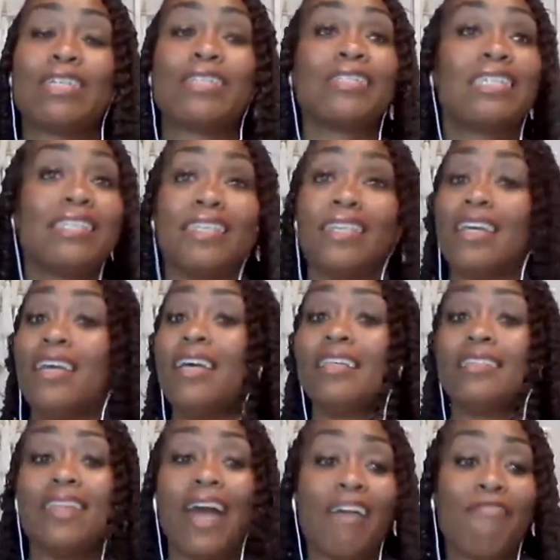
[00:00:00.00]
Because listen,
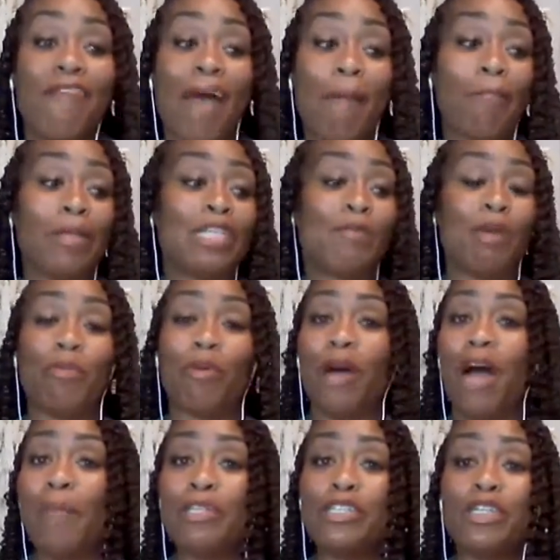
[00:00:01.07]
life happens, people
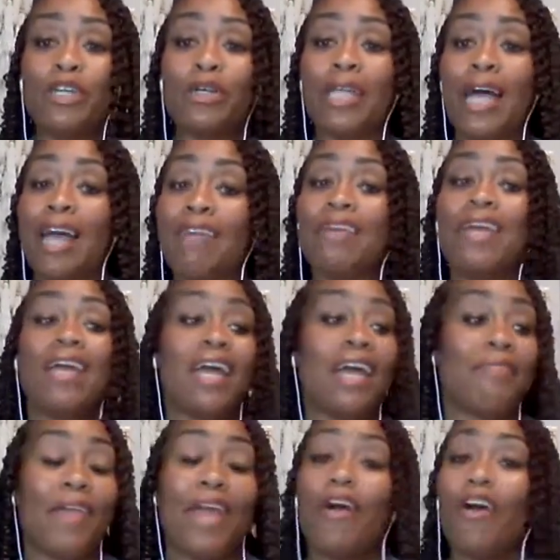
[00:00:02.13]
come into your life
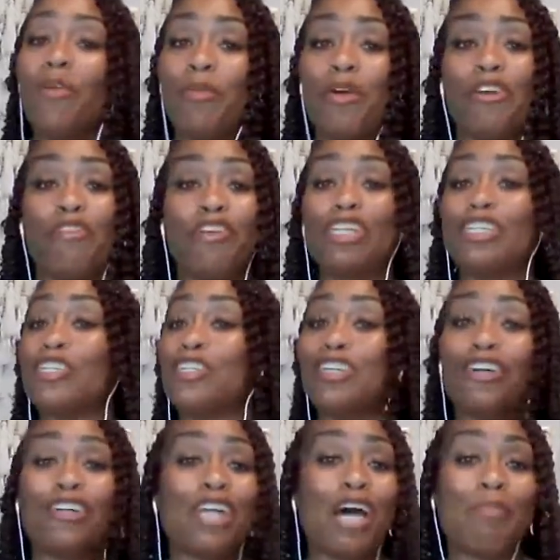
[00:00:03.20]
and they aren't perfect and
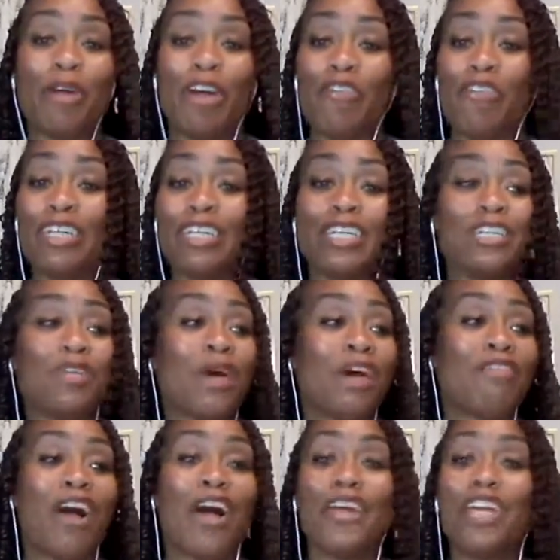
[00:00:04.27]
you're not perfect, and you
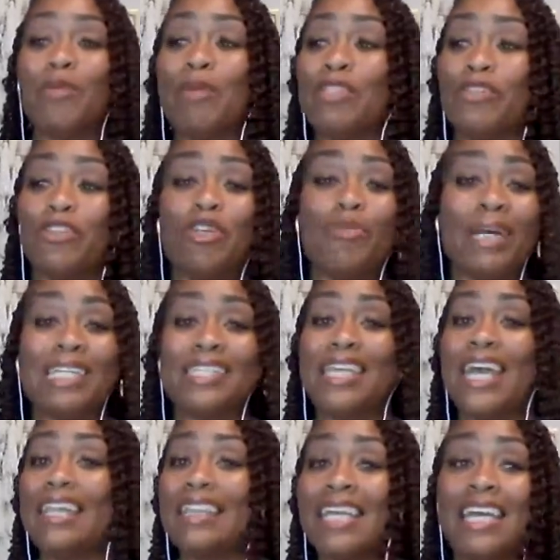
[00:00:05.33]
have arguments, or you might
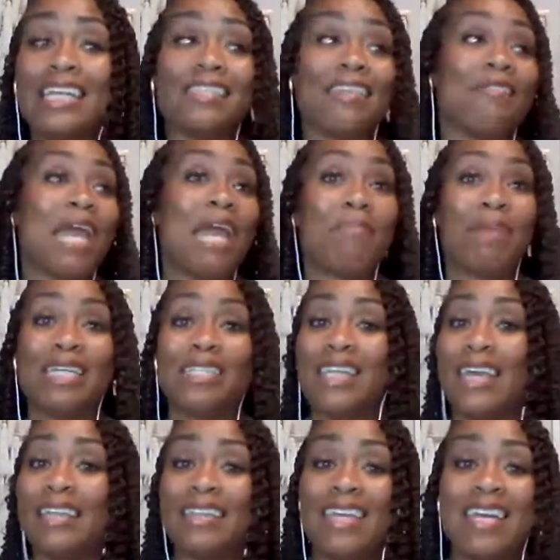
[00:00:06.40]
say things and they might
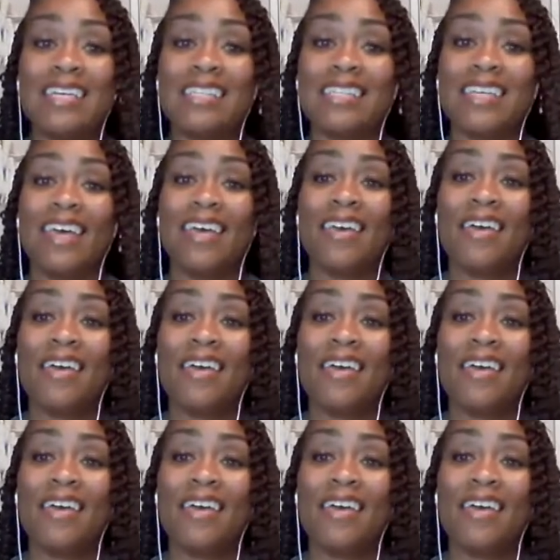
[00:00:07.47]
say things.